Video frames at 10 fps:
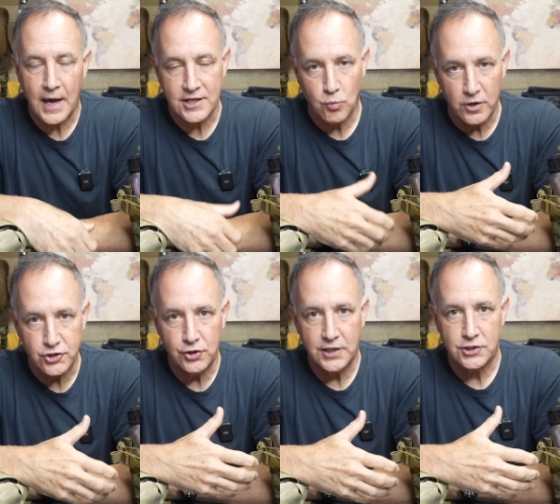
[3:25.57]
Now guys,
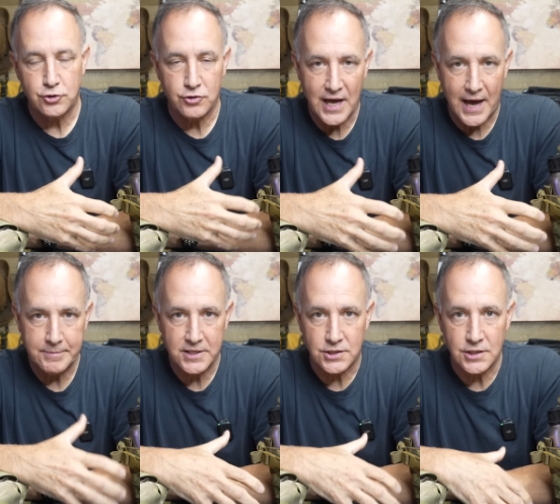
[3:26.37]
once you get your
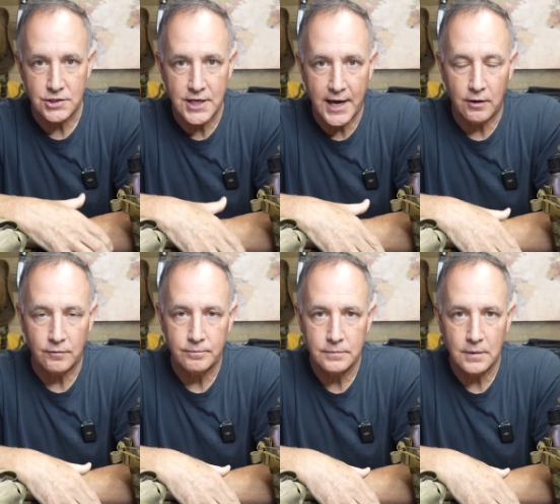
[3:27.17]
time distance
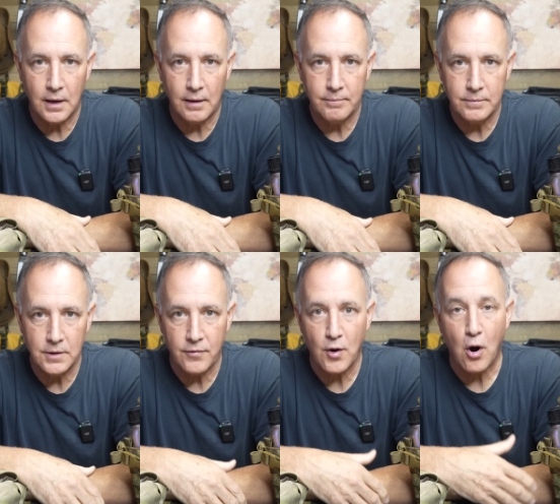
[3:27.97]
down, uh, you
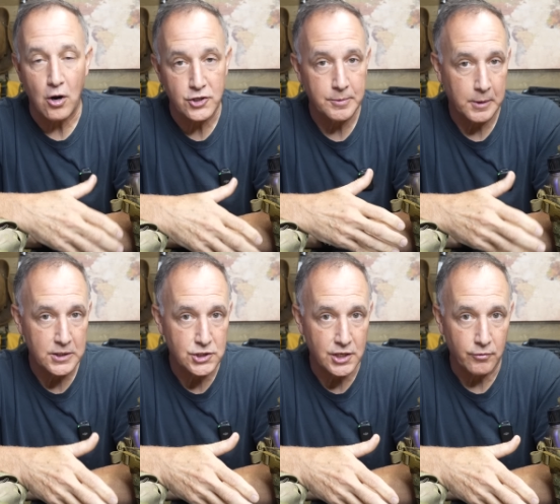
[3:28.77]
know, there are some
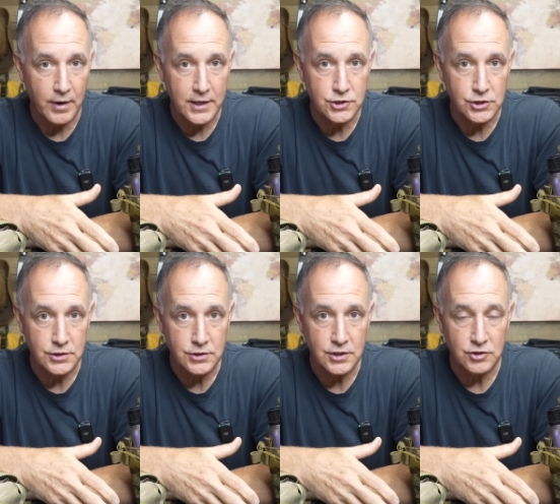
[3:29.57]

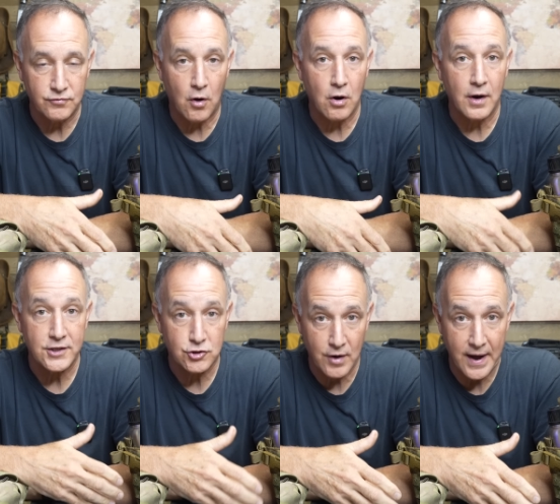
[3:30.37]
considerations as far
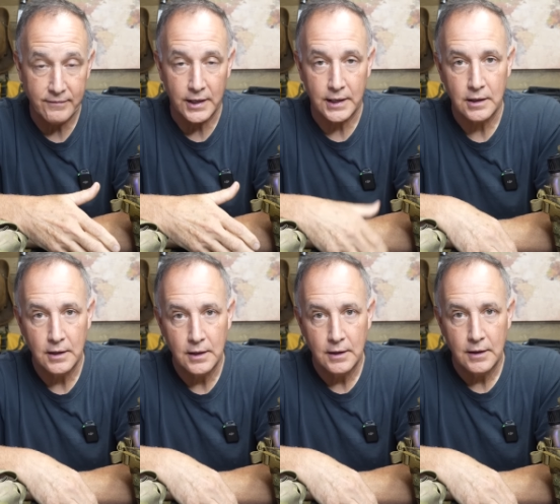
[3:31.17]
as traveling.
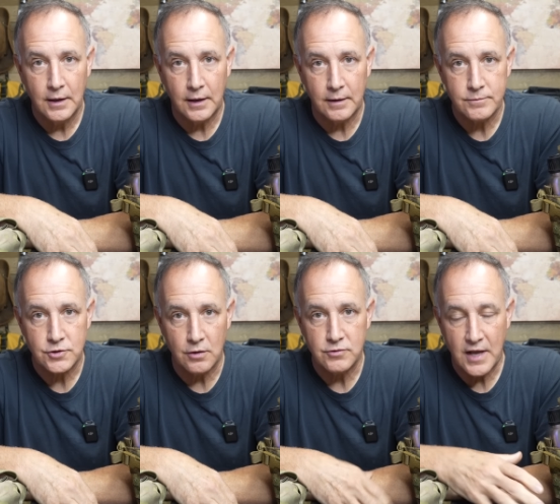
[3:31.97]
Um,
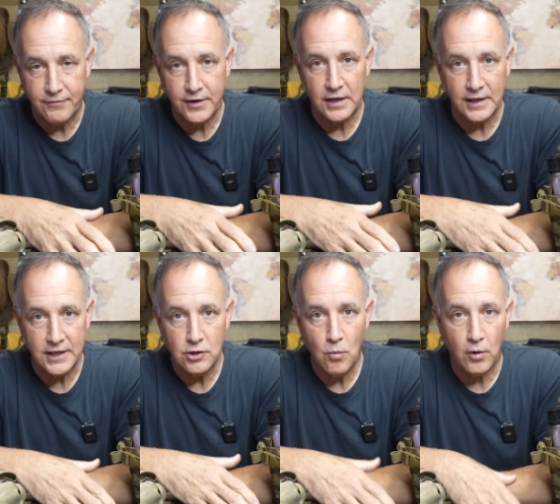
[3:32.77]
so
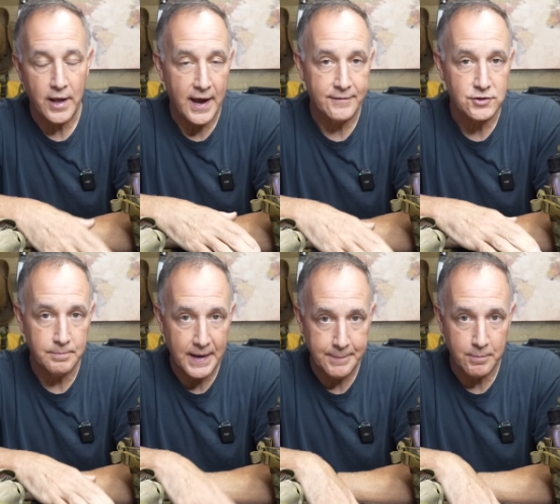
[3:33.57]
definitely you want to have
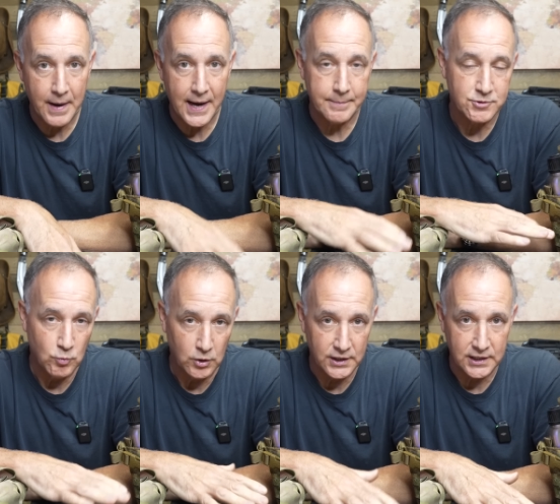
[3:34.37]
some paper maps.
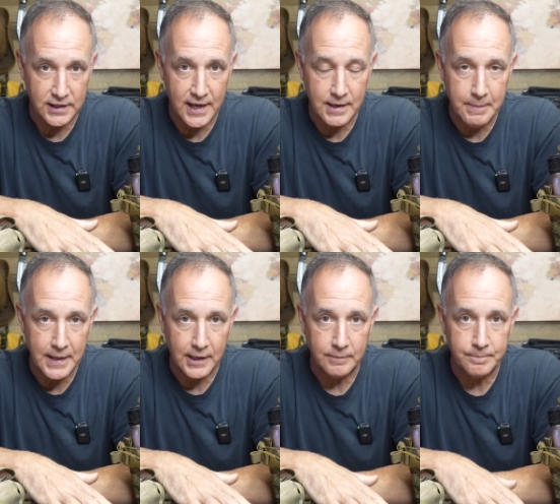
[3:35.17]
We'll look at that in a
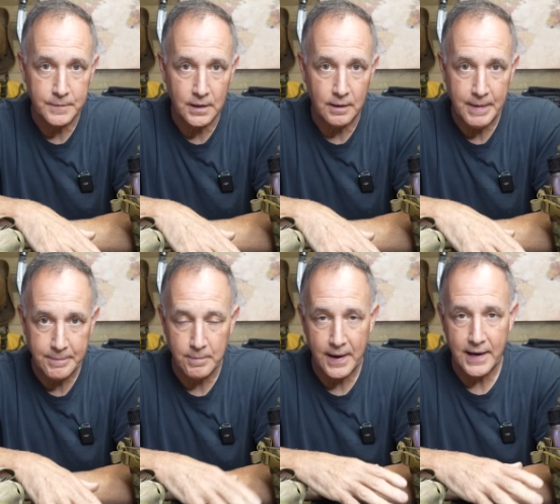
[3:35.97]
minute. Uh,
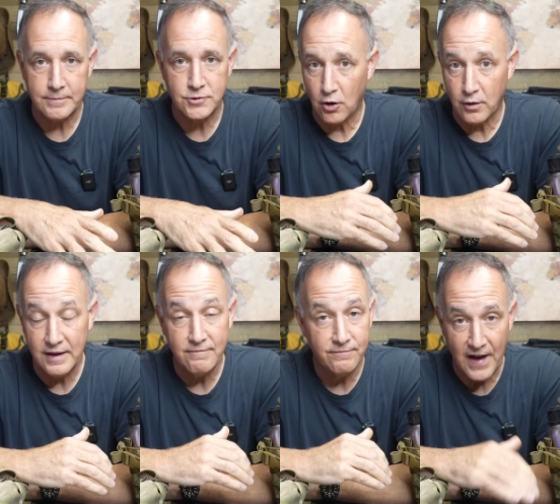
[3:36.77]
paper maps are
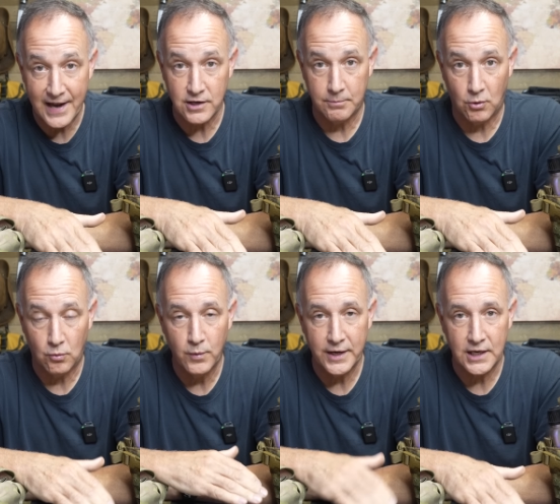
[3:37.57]

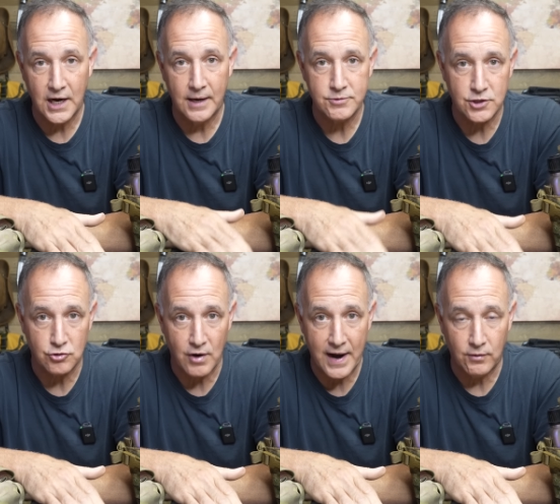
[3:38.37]
invaluable when it comes to
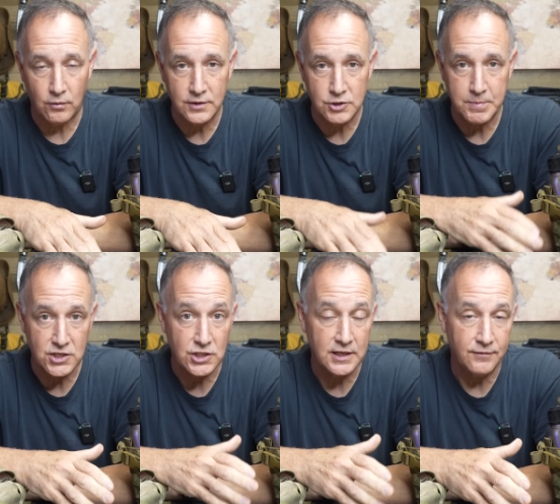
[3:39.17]
travel,
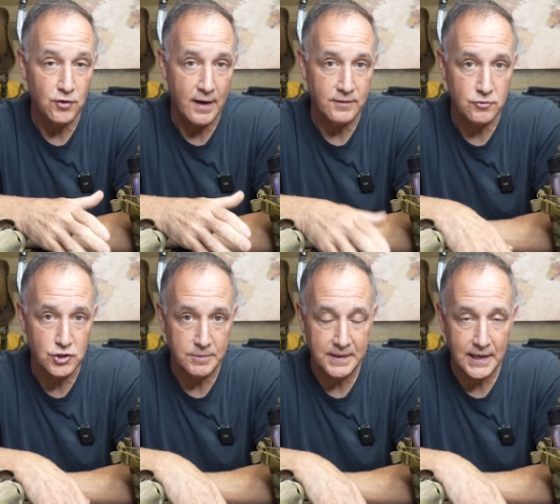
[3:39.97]
especially if you have no
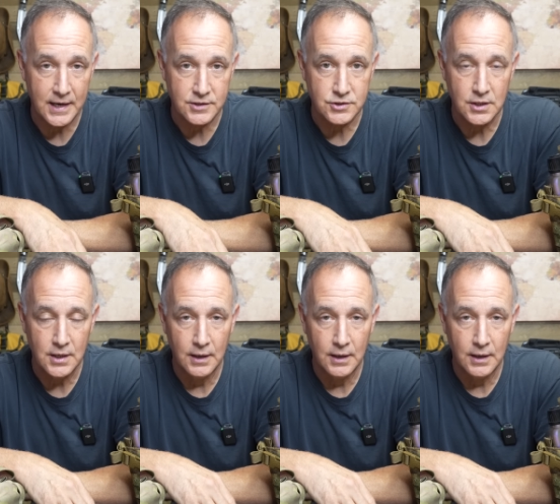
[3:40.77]
GPS.